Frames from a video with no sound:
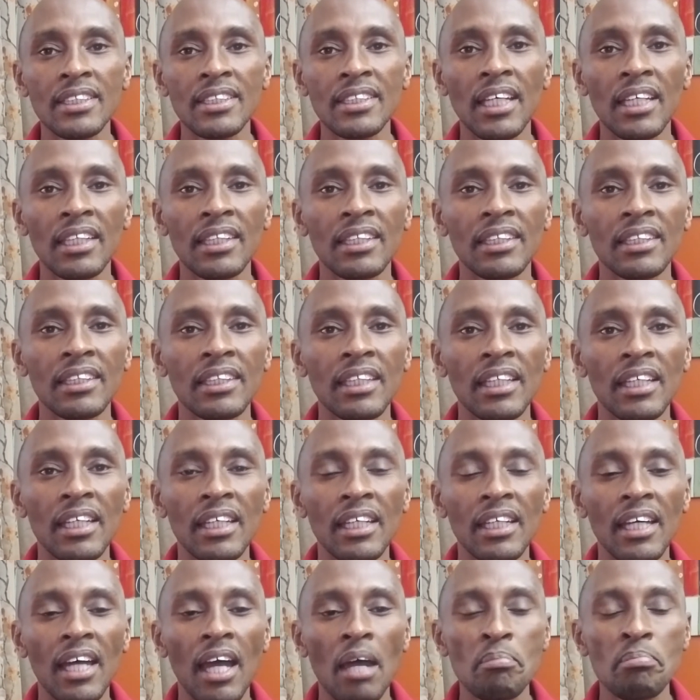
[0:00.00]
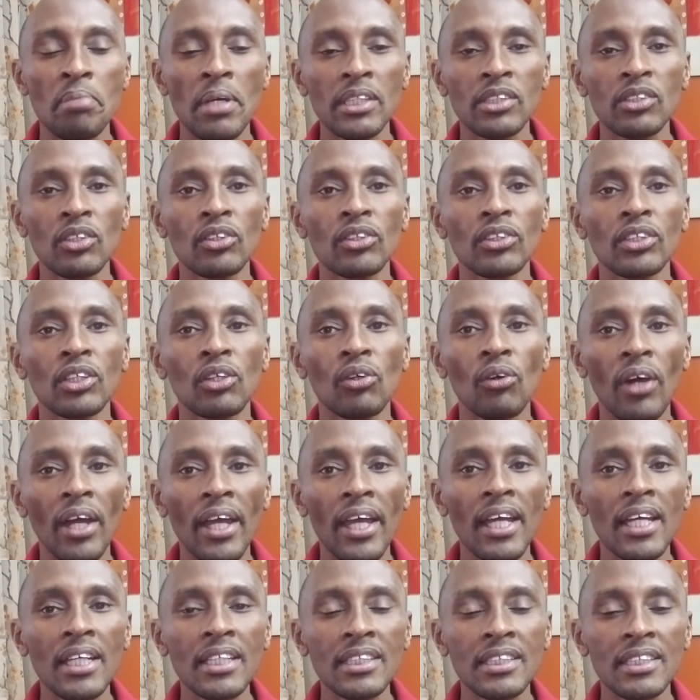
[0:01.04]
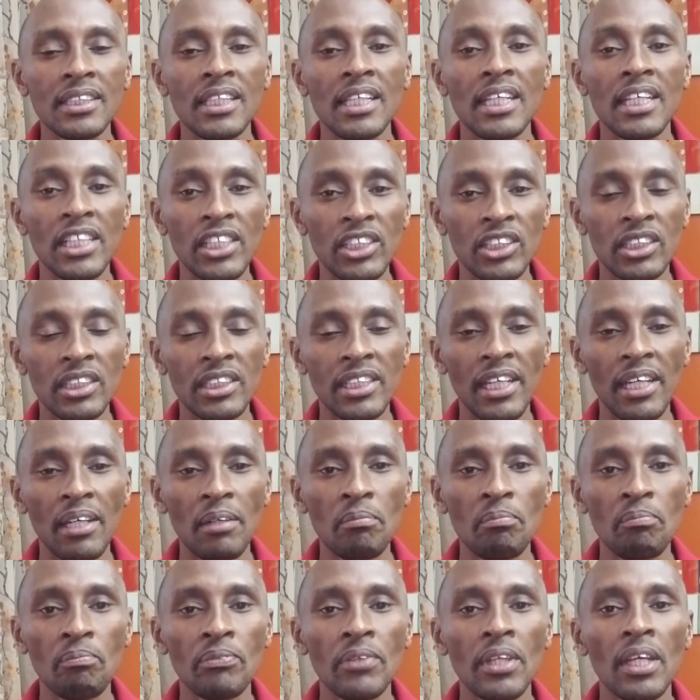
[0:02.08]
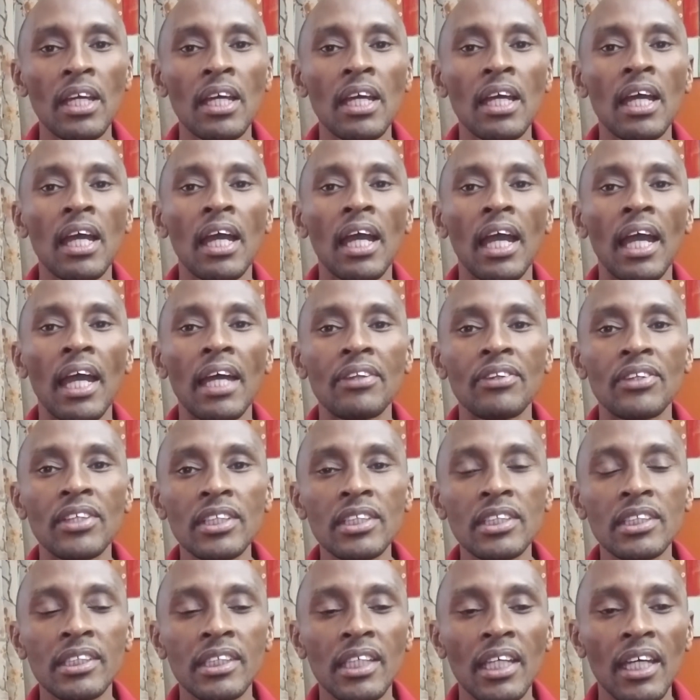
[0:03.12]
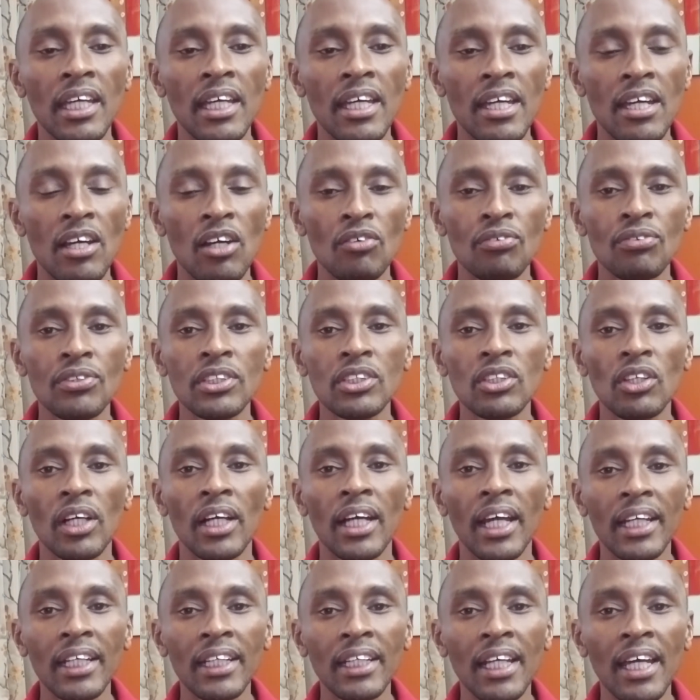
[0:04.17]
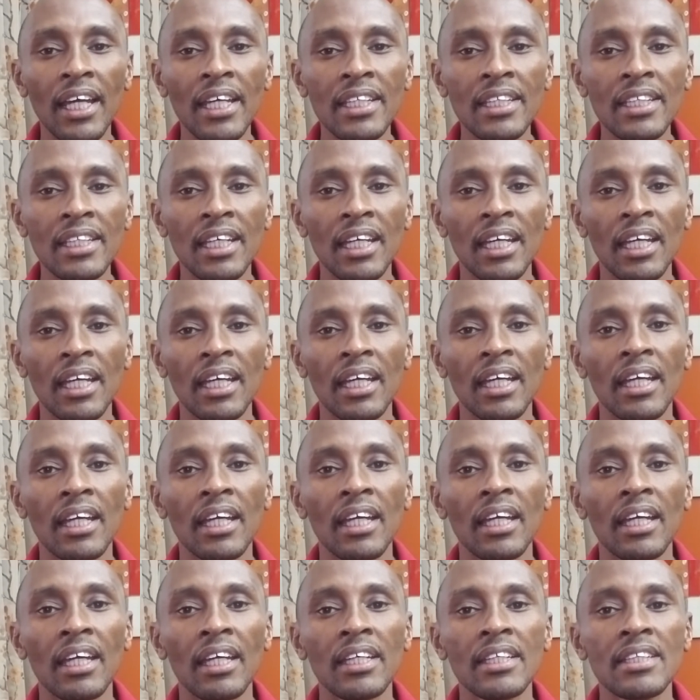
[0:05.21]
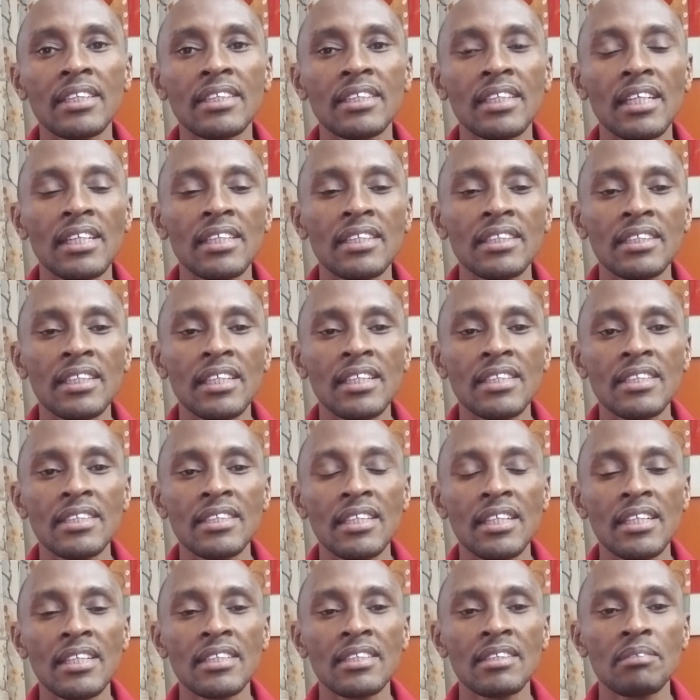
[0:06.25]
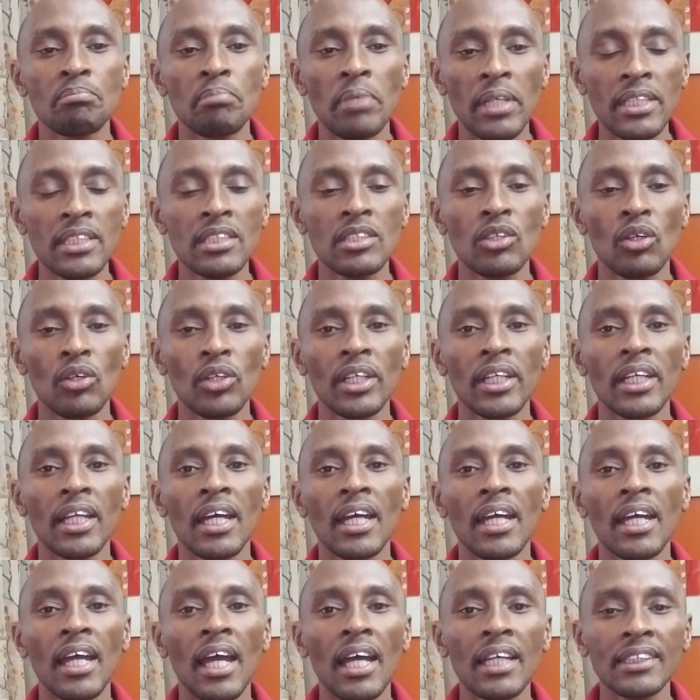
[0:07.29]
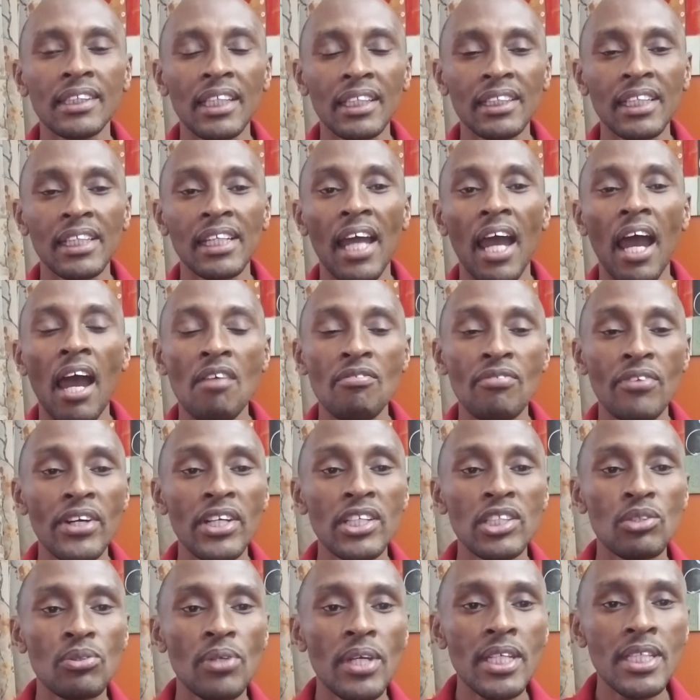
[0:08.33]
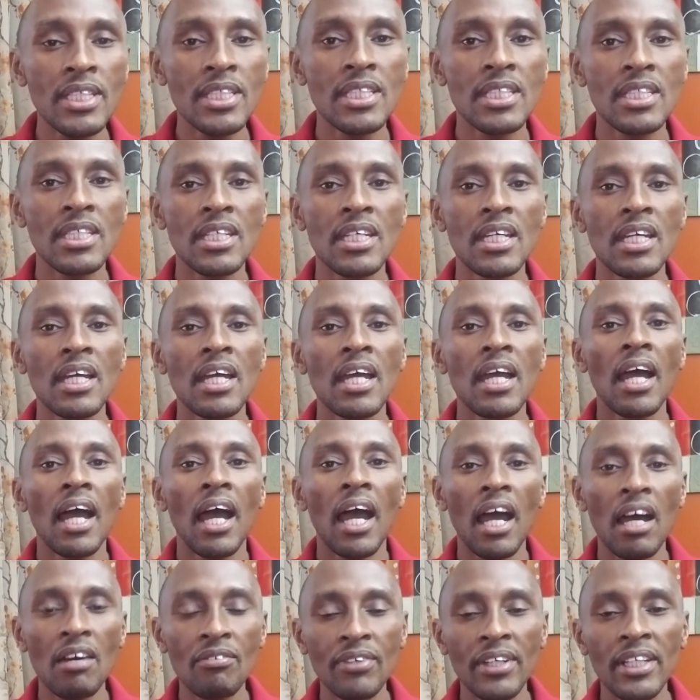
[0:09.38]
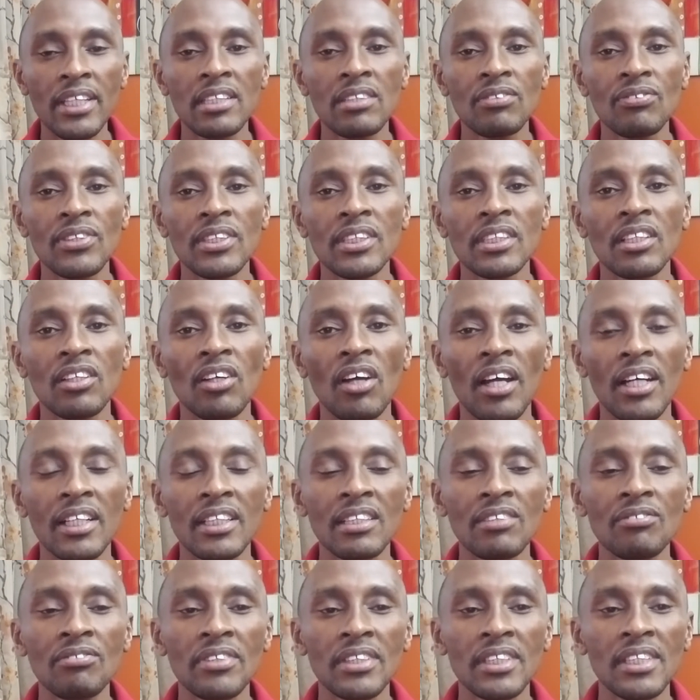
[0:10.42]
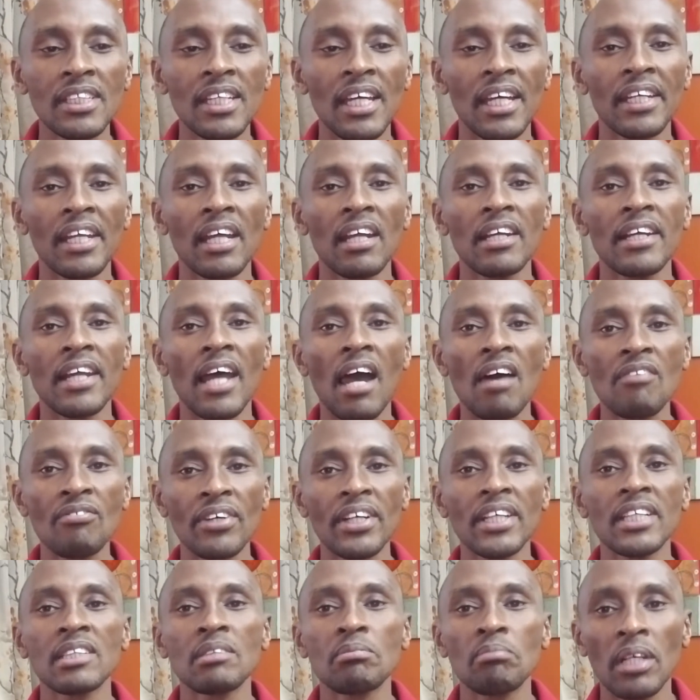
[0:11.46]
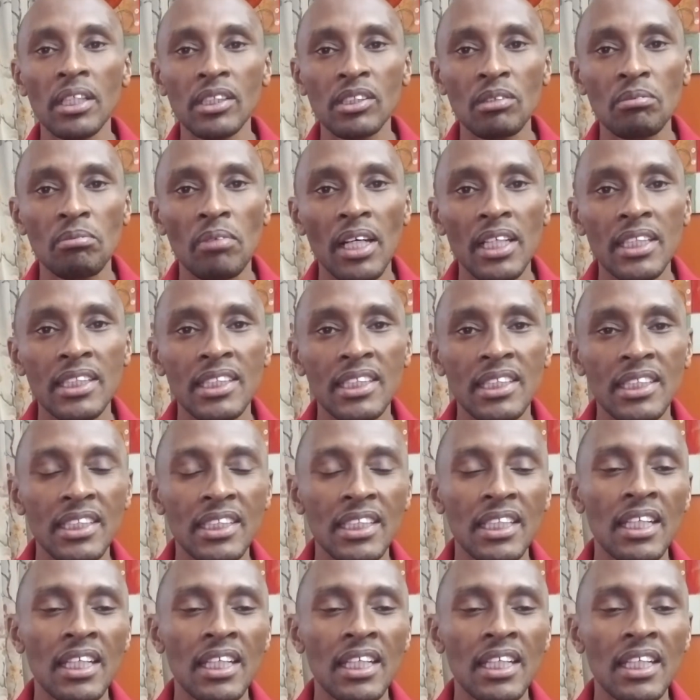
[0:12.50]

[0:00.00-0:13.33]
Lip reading: that a person requires each day. And this official guideline is based on a certain average weight, average physical activity, and an average muscle mass.